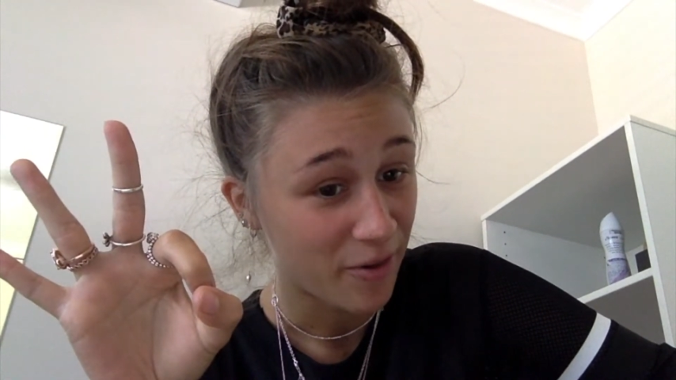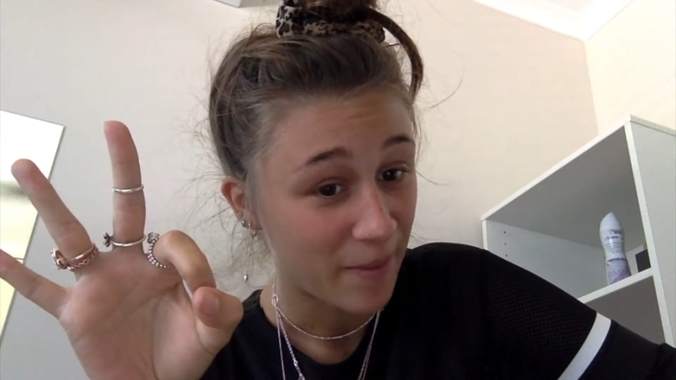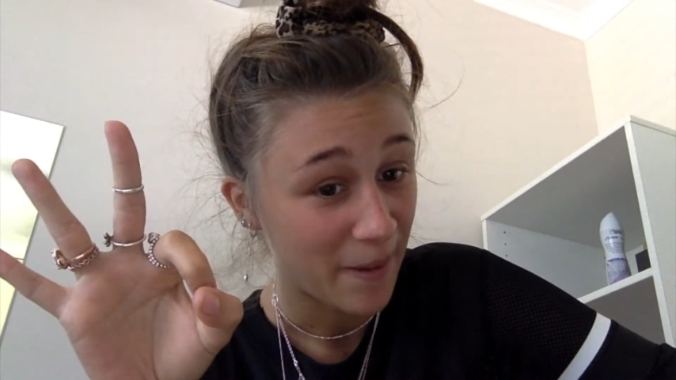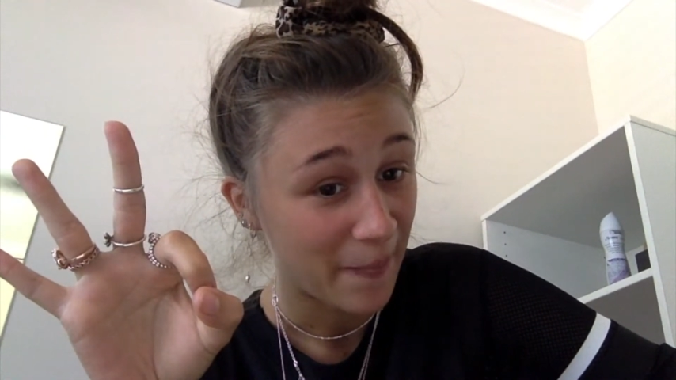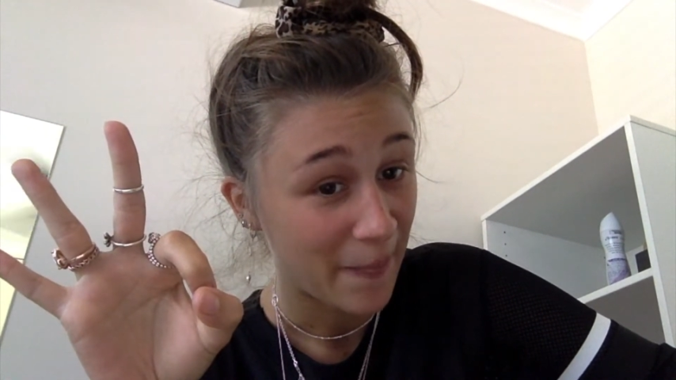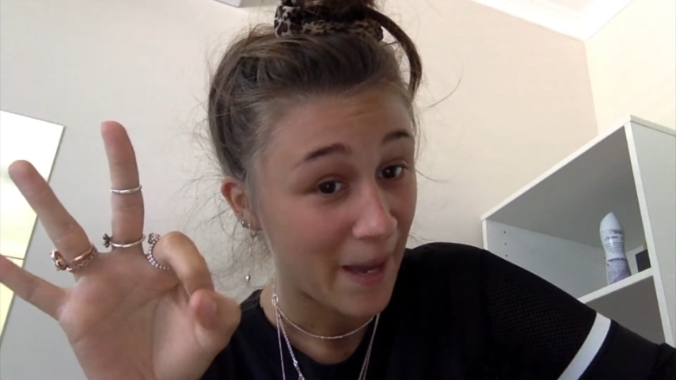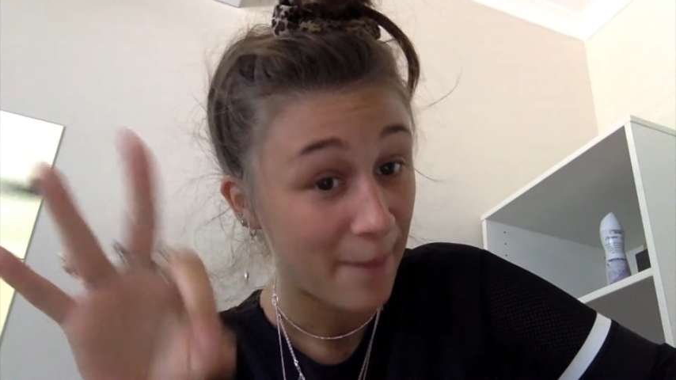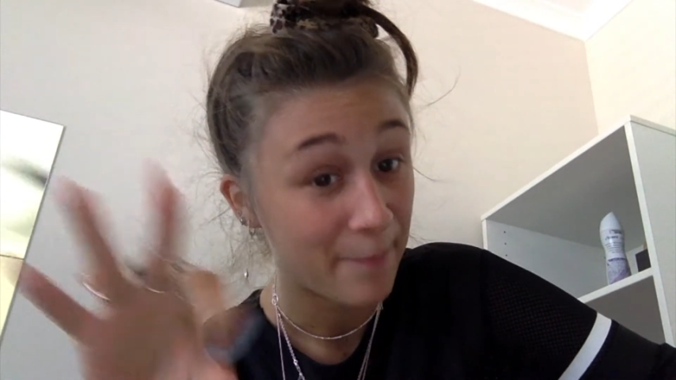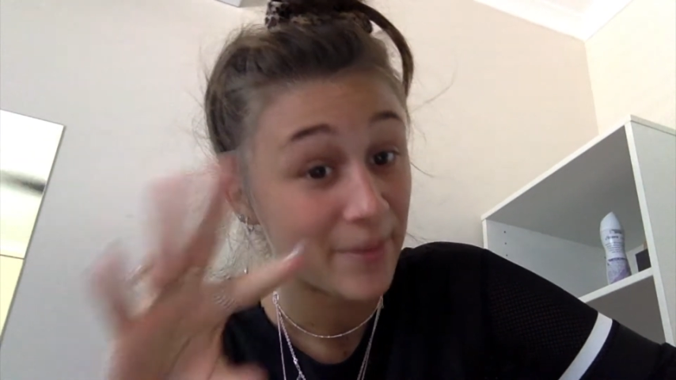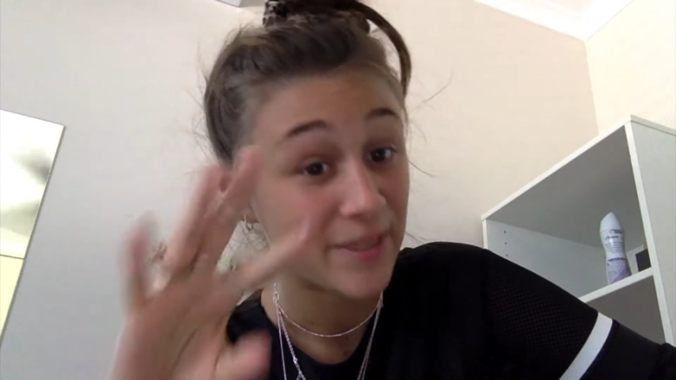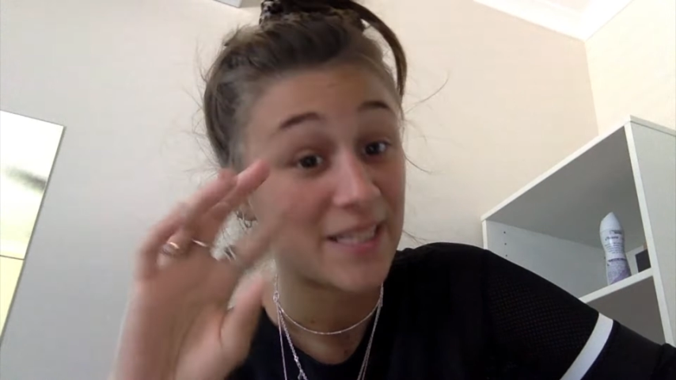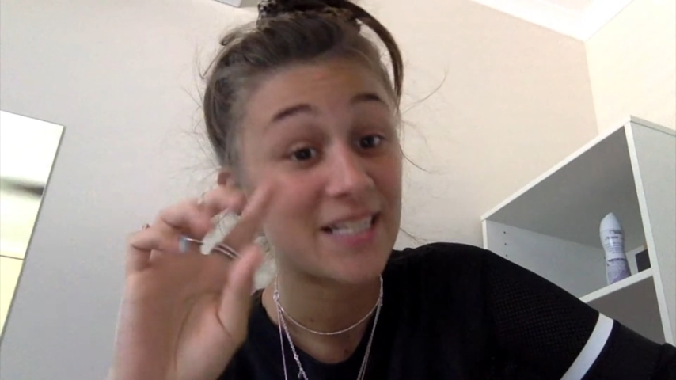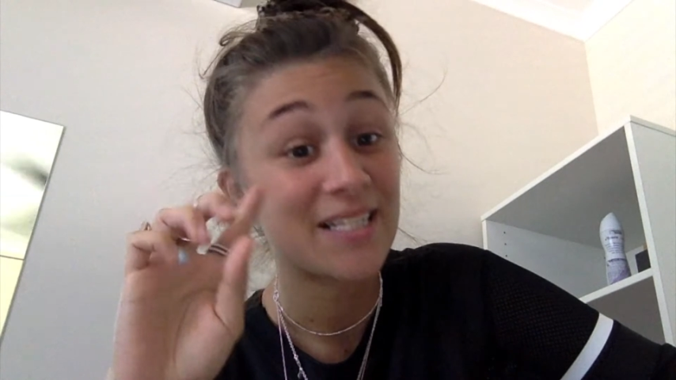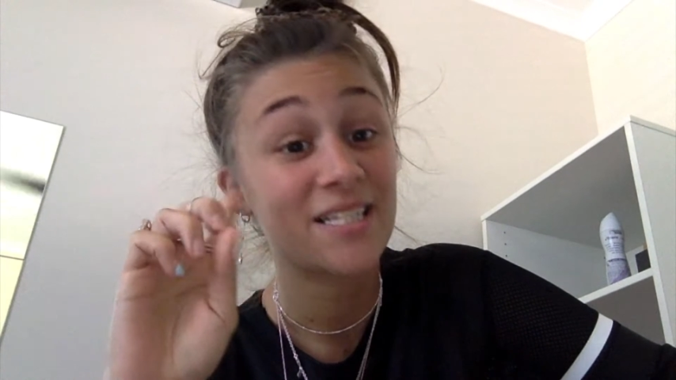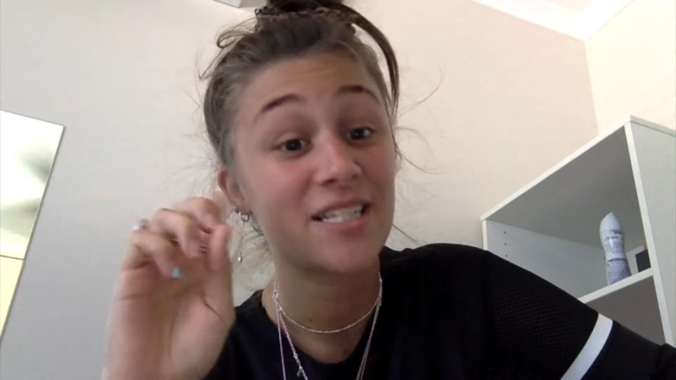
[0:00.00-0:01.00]
about that, but
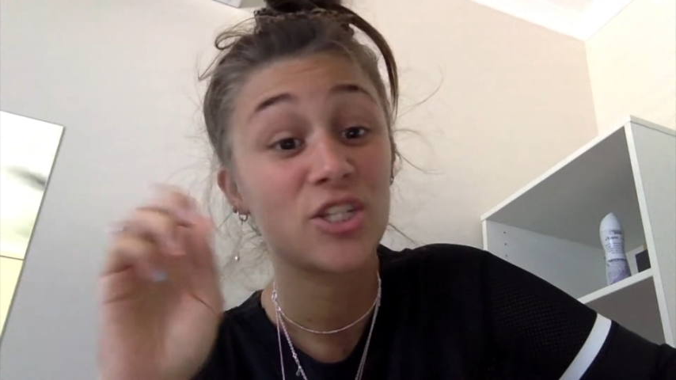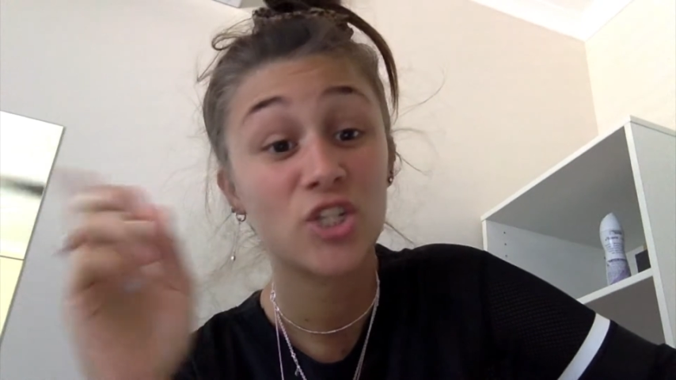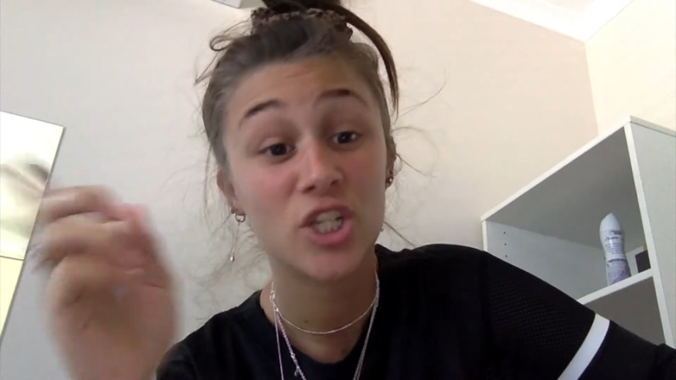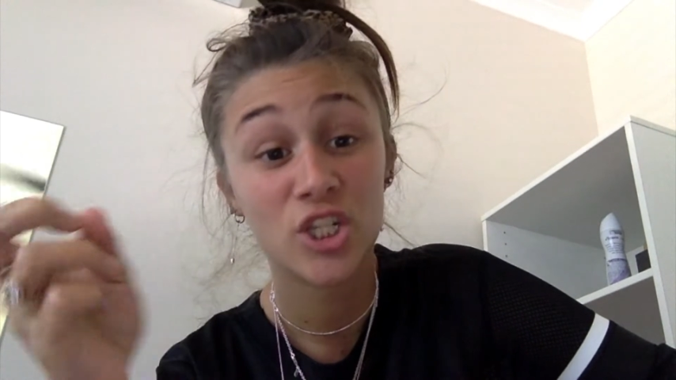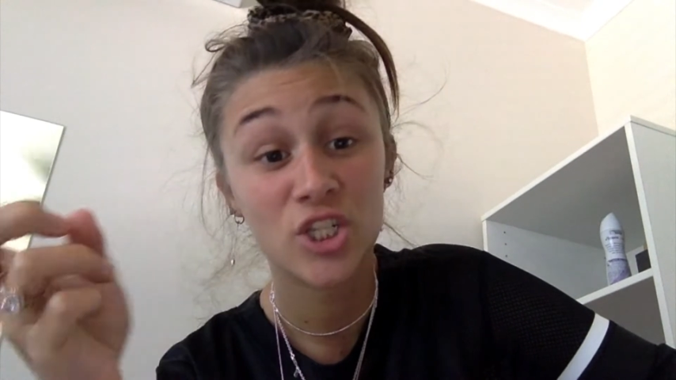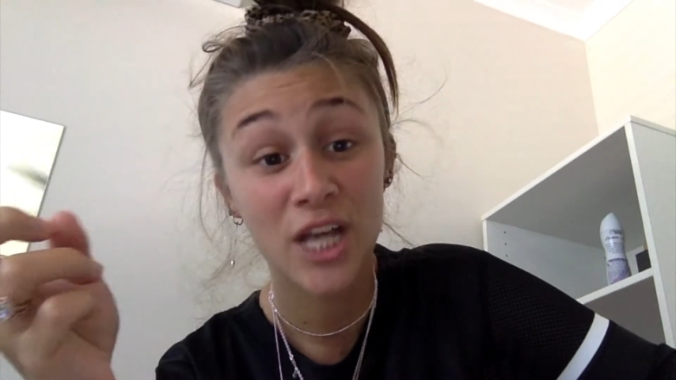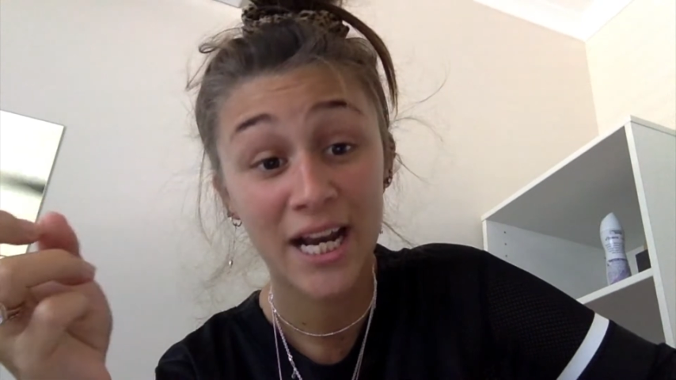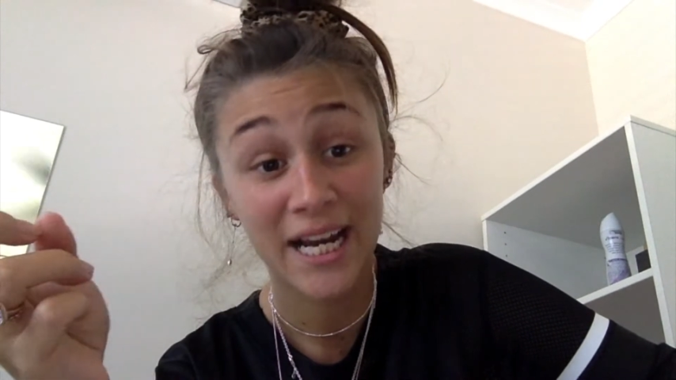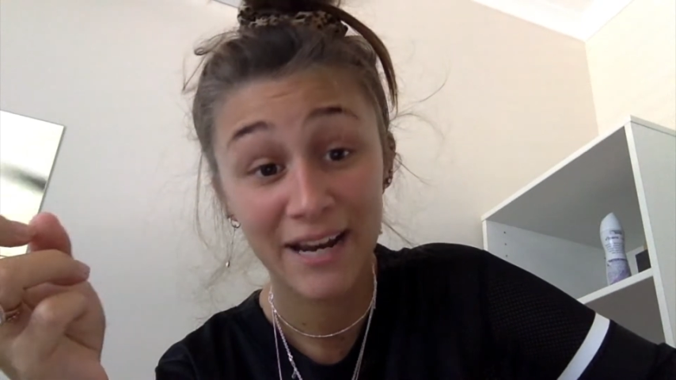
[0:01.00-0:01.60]
this is a chit chat.